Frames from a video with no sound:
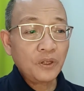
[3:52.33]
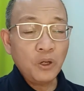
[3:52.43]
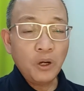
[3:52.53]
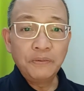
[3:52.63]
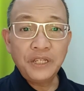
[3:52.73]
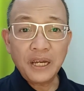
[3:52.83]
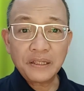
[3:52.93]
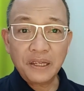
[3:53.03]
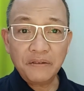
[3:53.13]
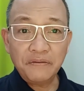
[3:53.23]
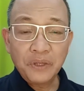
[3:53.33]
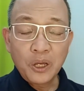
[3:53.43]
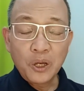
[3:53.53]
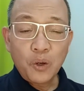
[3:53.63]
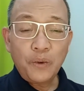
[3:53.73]
objective
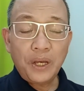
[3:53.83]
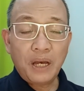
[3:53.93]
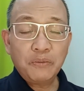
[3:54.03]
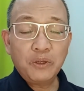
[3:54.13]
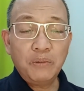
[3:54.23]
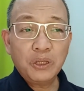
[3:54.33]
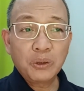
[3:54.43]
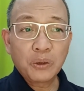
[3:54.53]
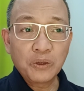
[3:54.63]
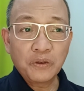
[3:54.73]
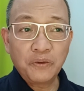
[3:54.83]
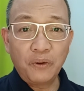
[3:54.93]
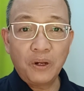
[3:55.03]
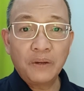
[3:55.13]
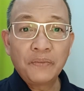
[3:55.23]
we have to be
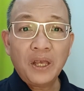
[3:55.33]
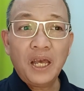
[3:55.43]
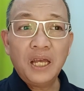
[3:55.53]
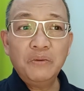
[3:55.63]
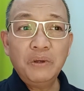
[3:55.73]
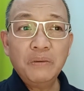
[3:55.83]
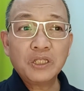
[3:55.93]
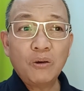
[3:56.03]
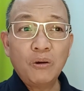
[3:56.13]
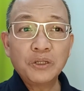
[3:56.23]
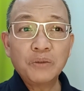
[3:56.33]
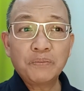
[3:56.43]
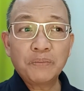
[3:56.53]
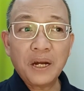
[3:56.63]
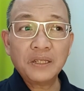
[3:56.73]
truthful and we must also
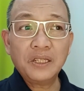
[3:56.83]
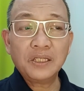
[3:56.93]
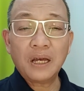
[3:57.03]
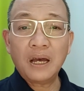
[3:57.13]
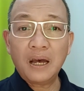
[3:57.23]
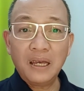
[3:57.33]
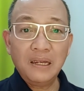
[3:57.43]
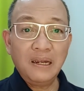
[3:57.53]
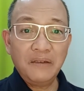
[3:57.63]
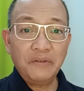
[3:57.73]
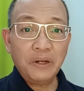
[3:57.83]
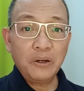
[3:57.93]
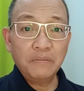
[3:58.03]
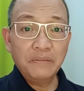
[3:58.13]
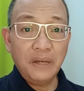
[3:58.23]
practice a high level
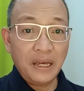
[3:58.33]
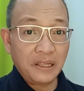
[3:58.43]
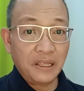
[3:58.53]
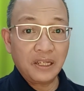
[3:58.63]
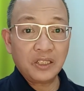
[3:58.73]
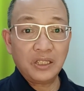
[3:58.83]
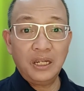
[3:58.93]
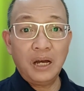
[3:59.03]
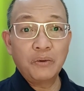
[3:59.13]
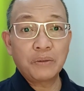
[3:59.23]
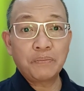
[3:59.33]
of ethics in our